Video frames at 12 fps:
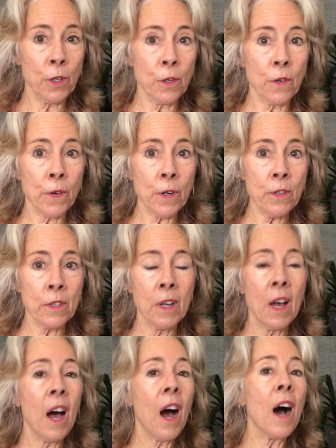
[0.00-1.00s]
universe
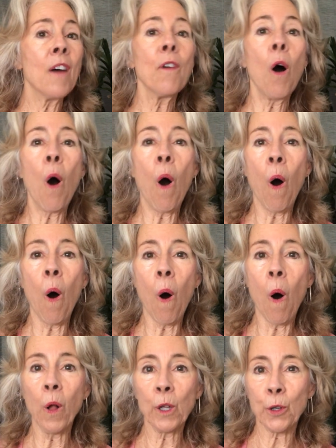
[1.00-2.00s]
of
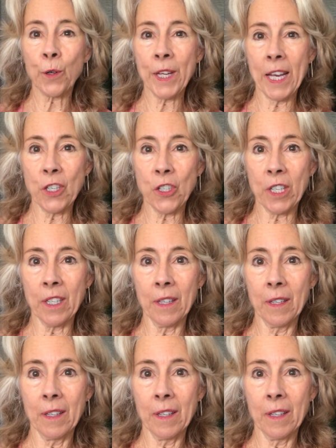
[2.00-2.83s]
all creation.